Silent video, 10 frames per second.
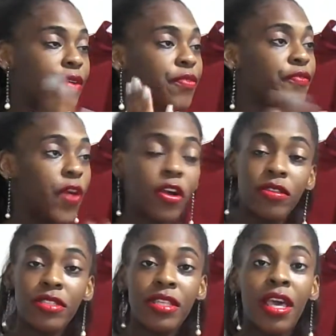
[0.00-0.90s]

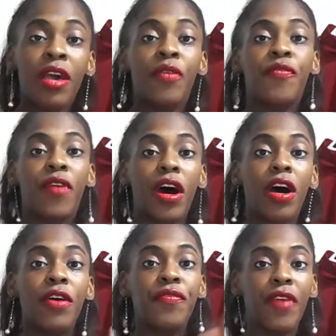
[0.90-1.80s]
first
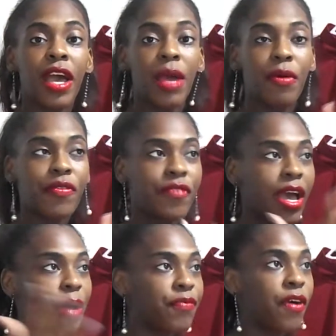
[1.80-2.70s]
fall Fab or
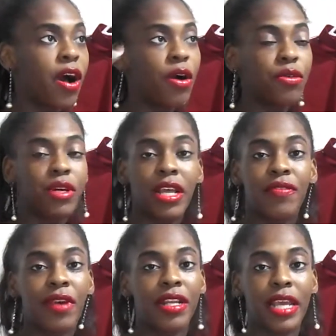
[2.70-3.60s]
Fab Fall, whatever
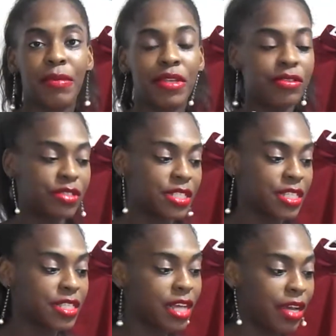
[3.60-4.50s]
I name it, you will see
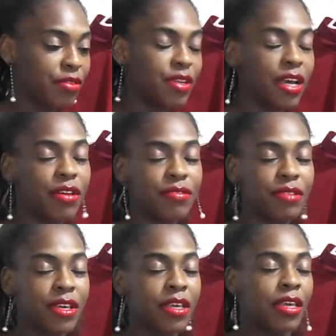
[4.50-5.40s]
the title down
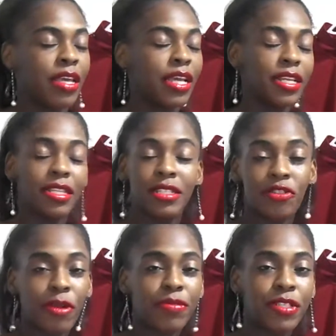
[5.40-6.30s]
in the
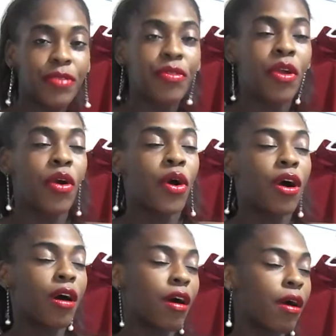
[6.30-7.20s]
description.
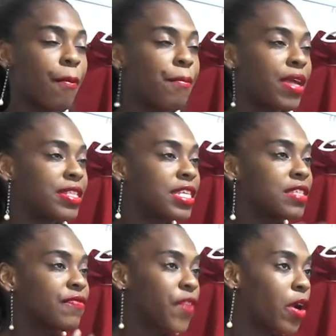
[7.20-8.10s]
This
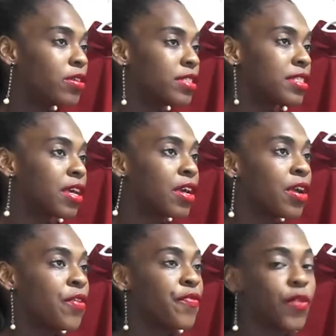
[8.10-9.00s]
first
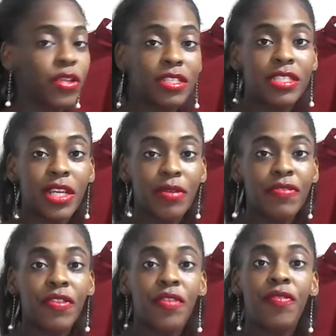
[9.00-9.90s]
for the series,
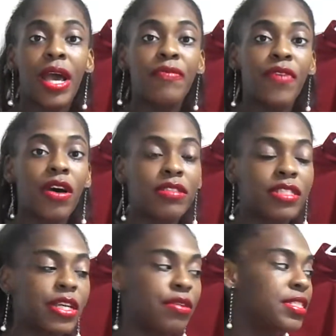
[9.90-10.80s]
for the Fab Fall
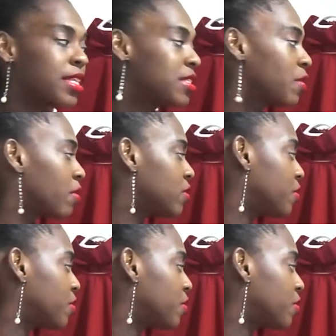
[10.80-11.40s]
series, is going to